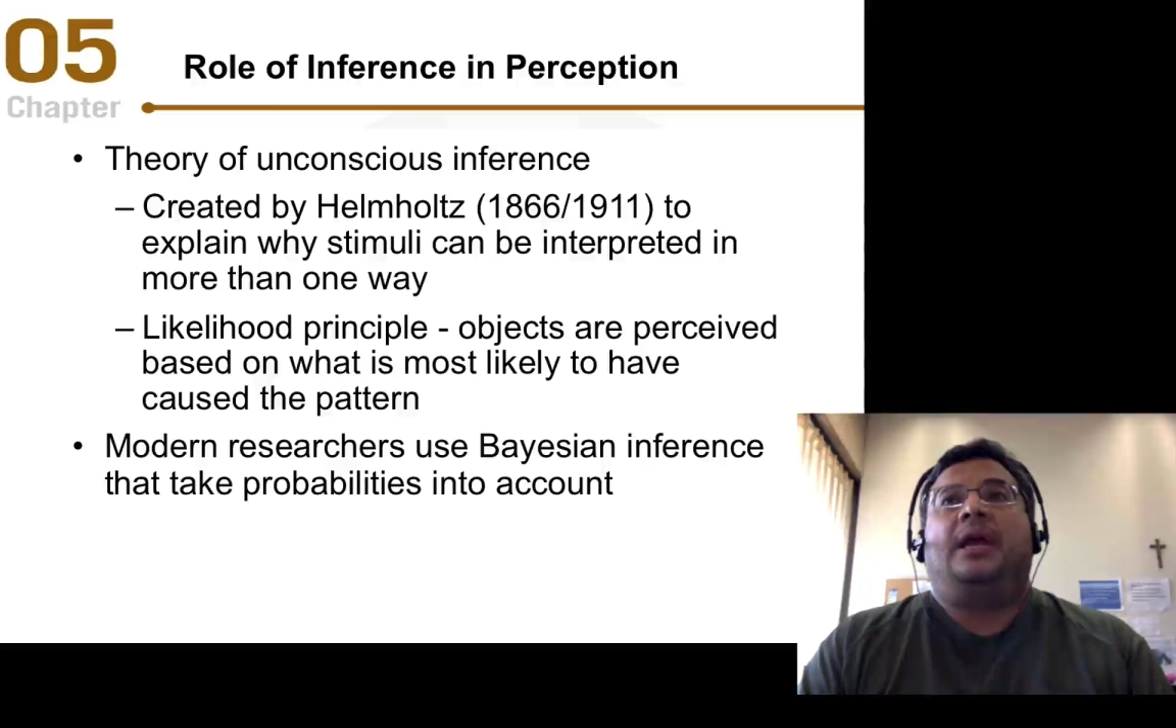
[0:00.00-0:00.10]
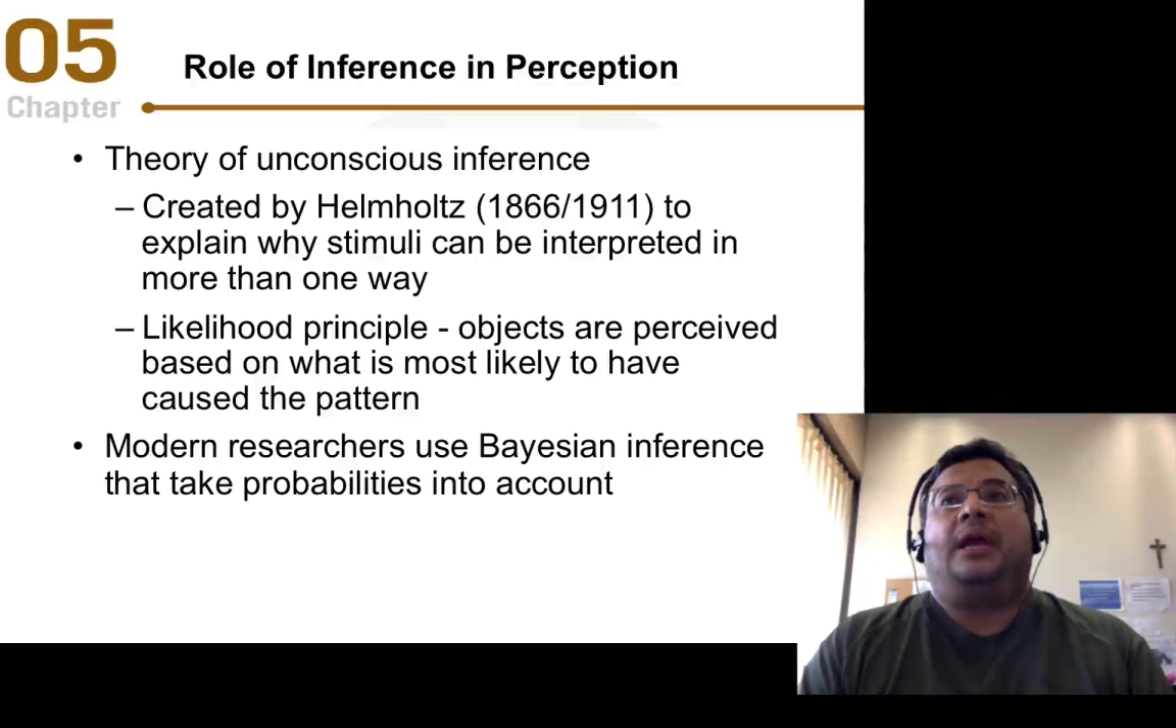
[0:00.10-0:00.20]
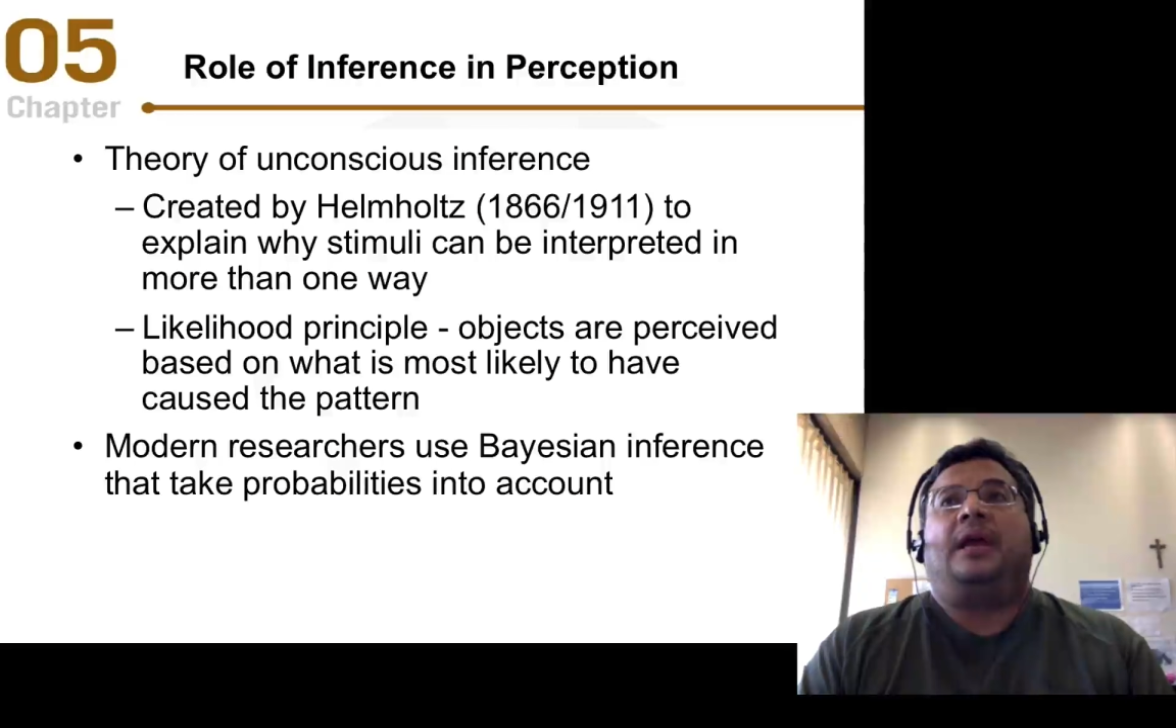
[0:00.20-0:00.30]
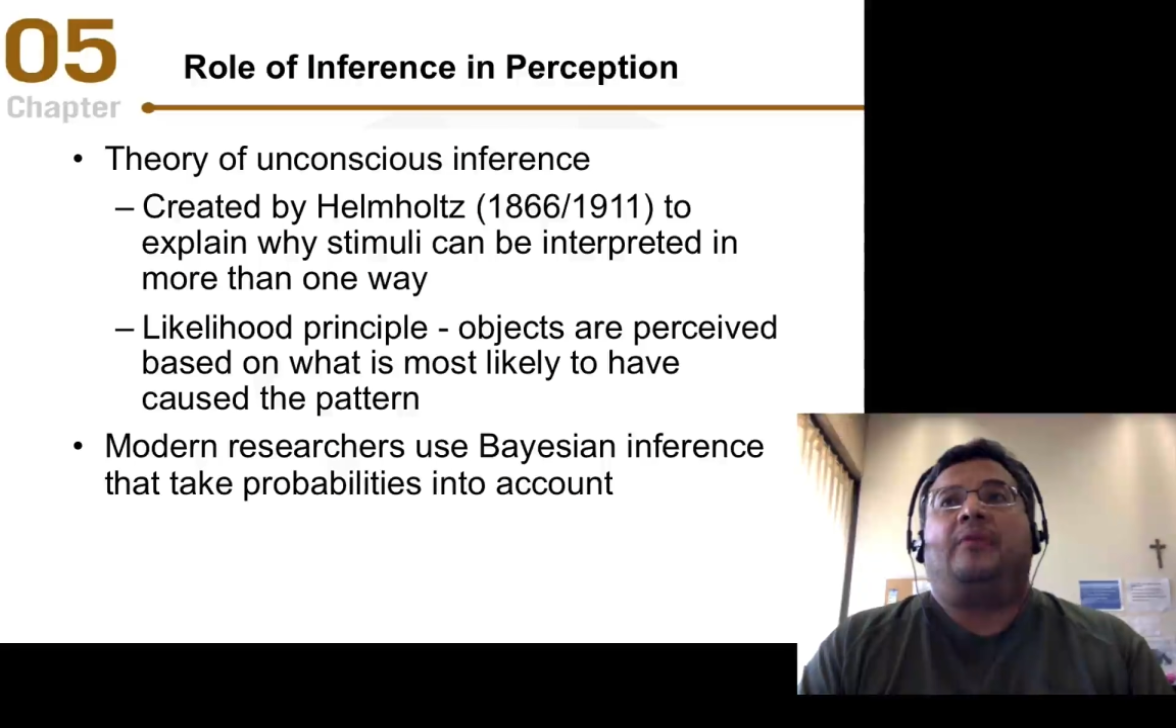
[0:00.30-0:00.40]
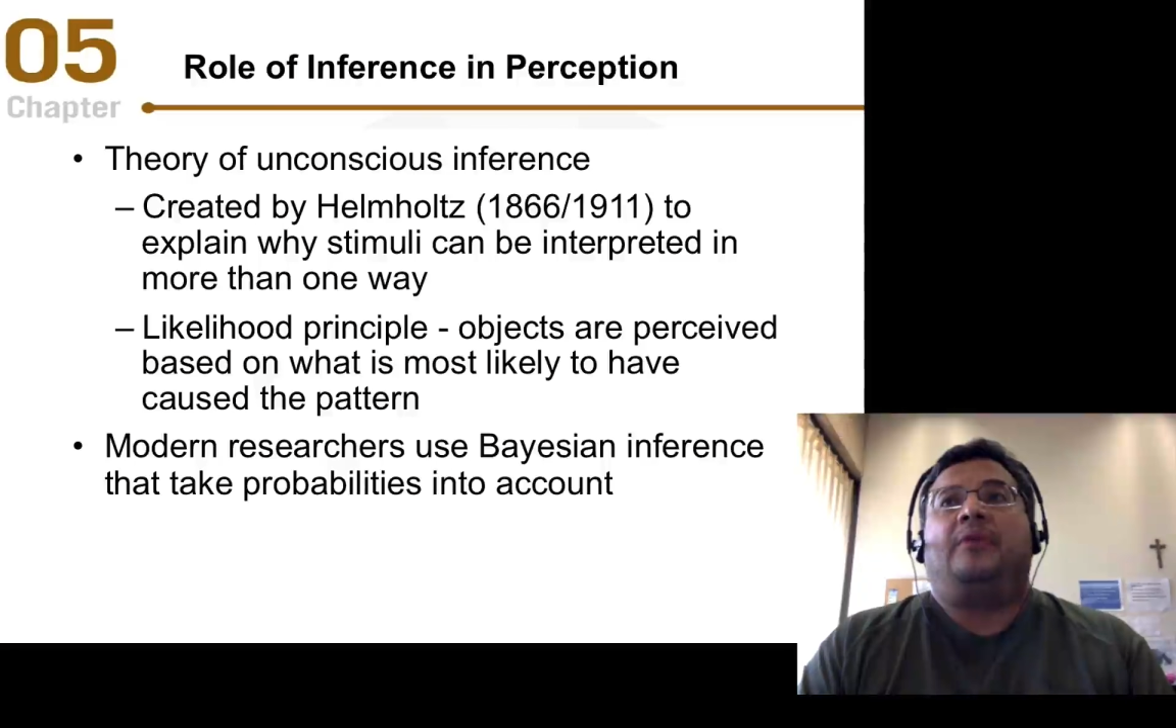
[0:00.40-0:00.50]

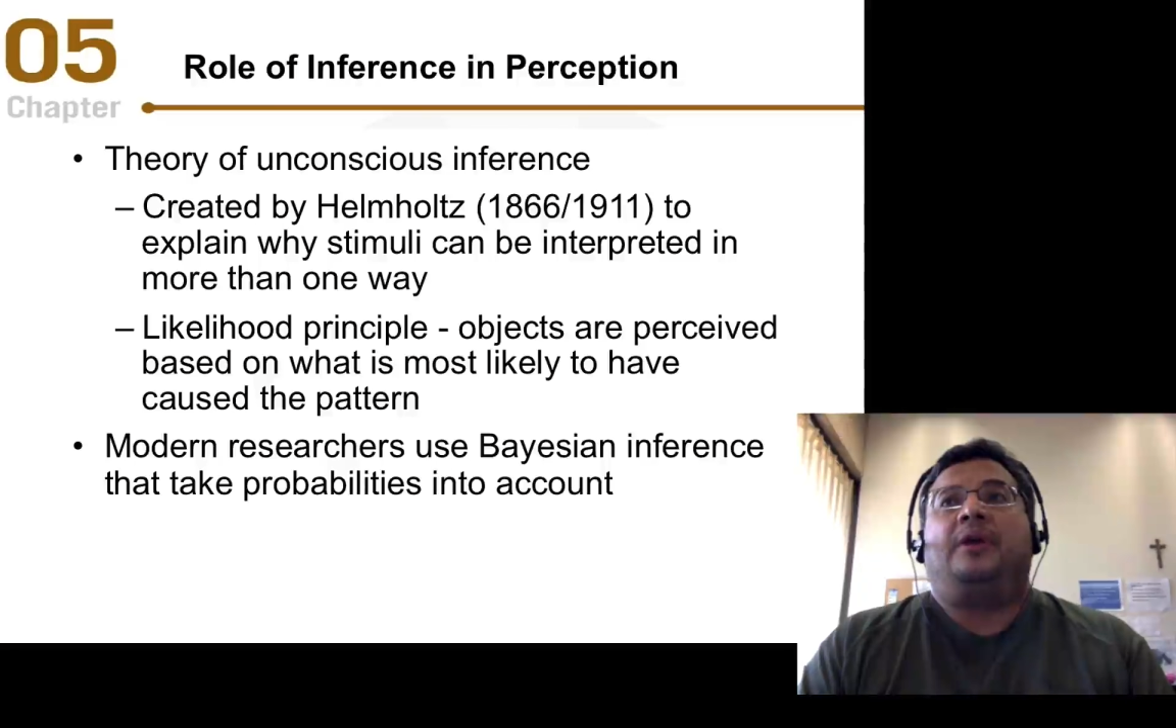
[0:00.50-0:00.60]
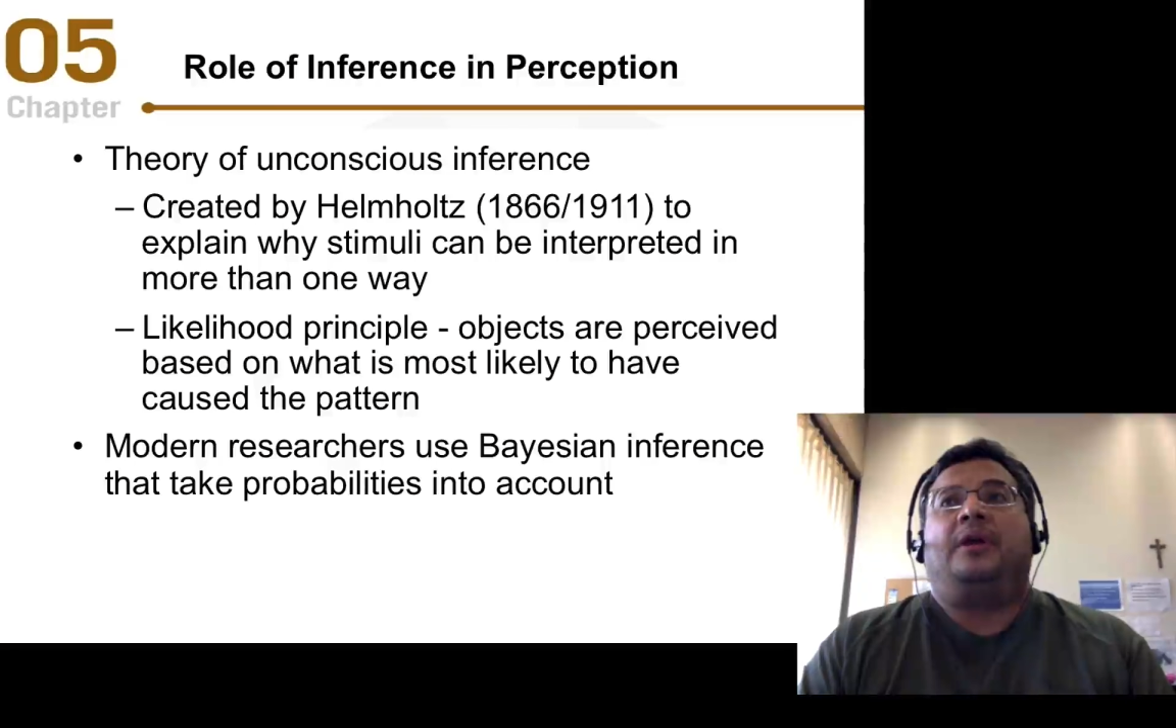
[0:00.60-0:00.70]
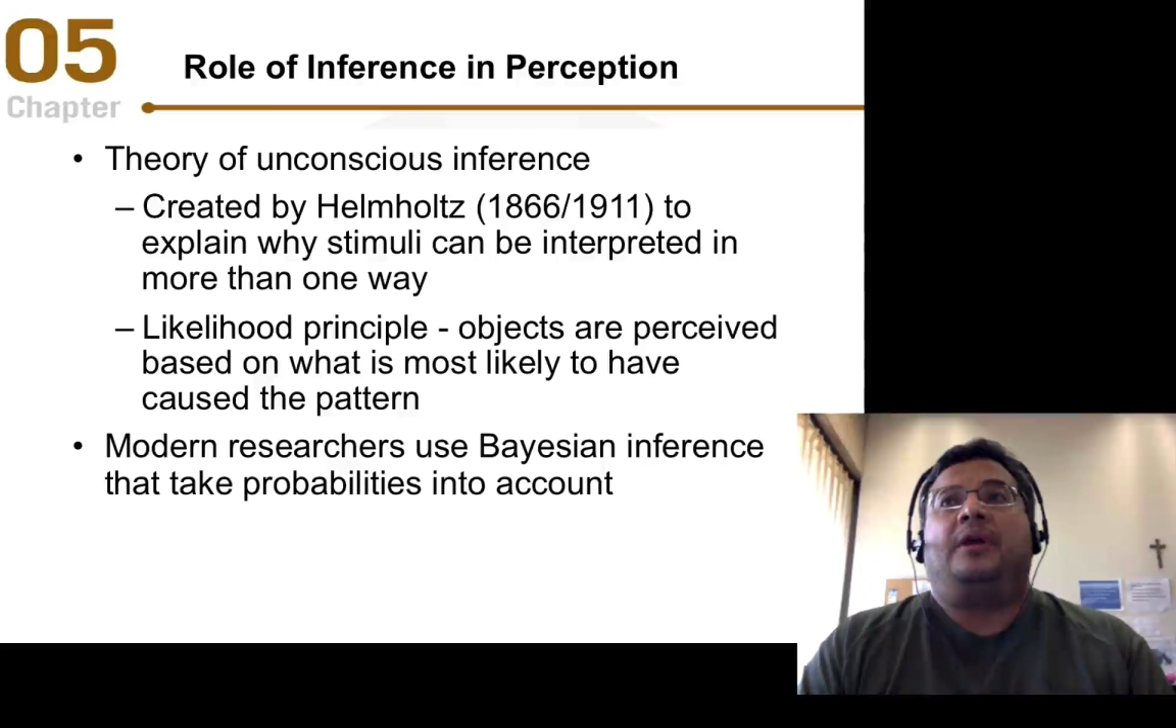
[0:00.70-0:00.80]
and we